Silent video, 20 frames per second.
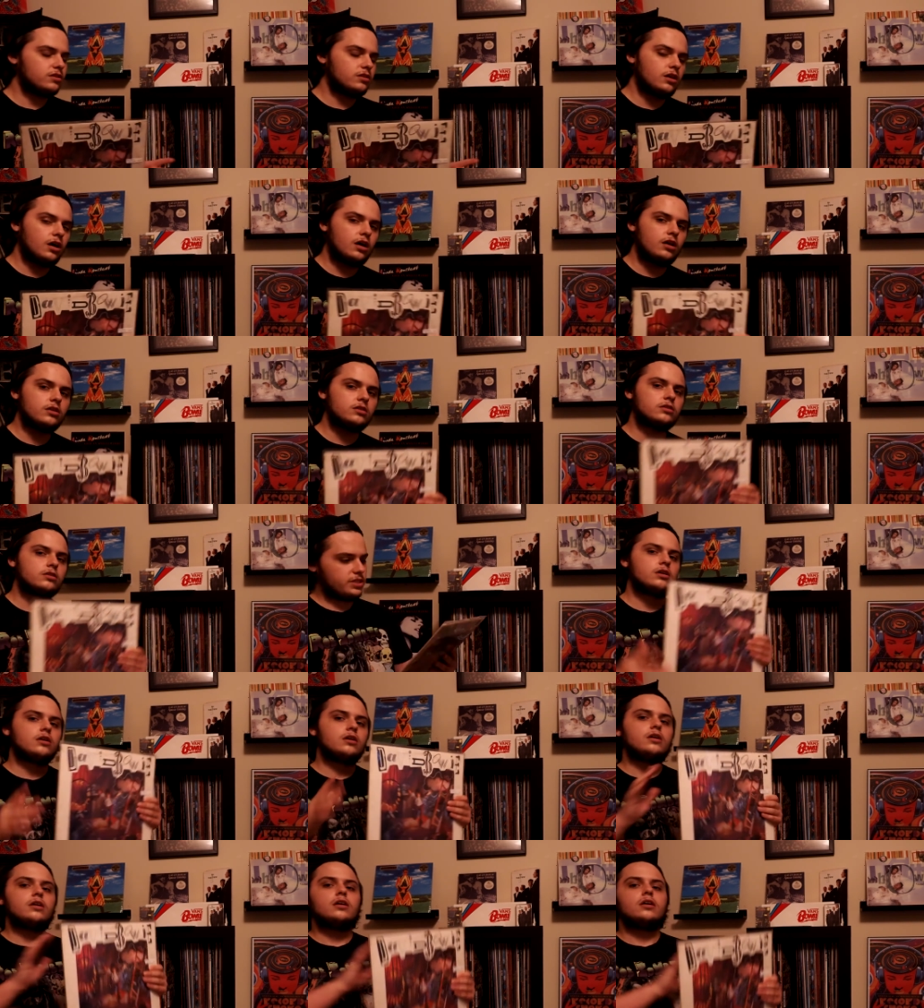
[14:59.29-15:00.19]
not
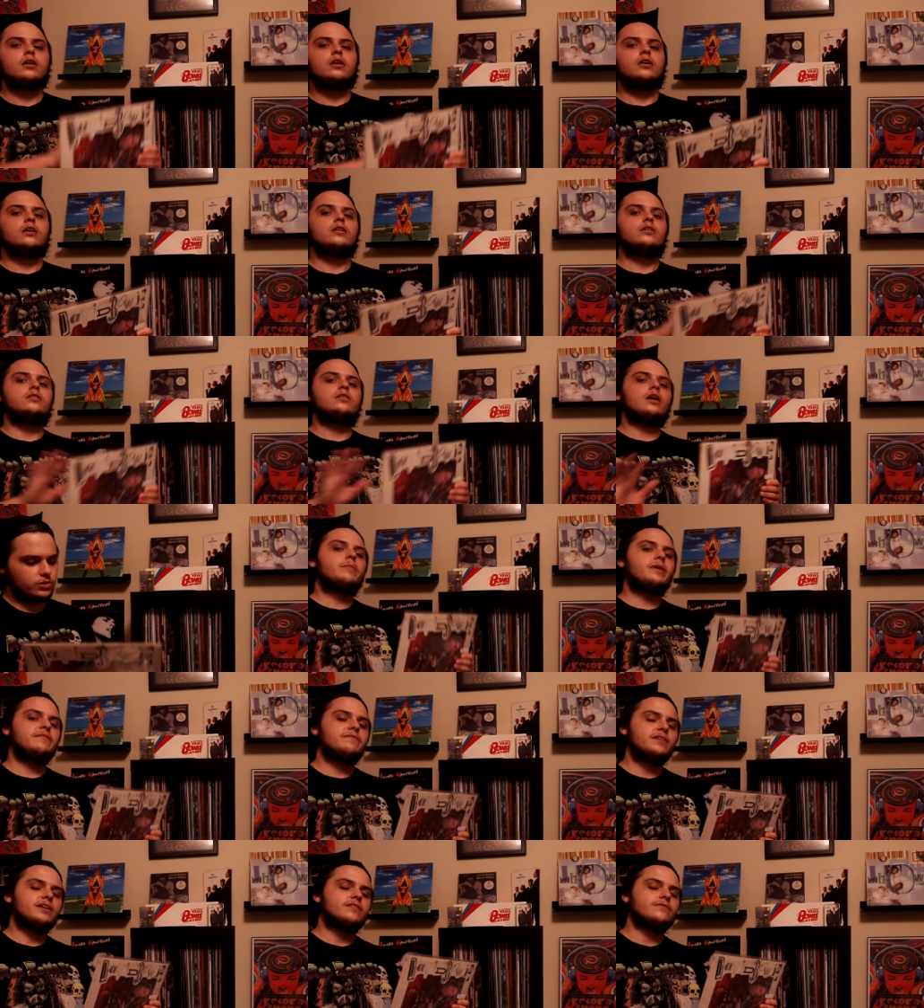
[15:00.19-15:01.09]

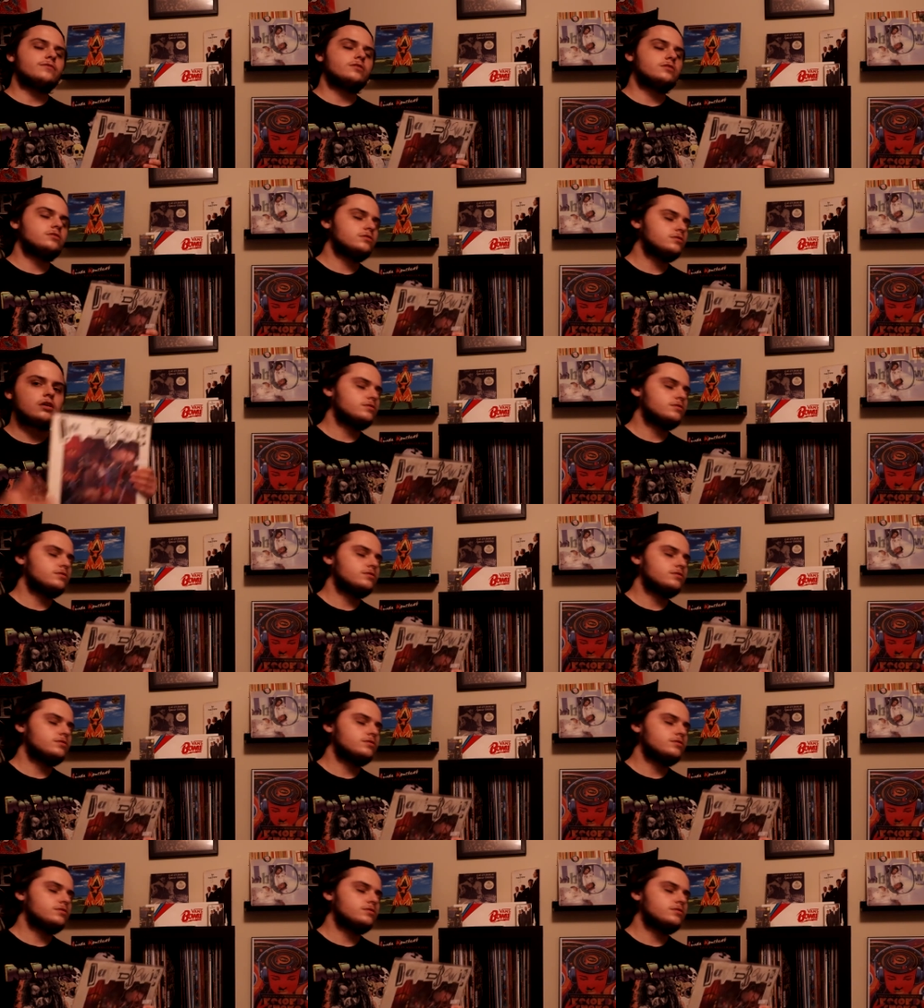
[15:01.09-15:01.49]
my favorite.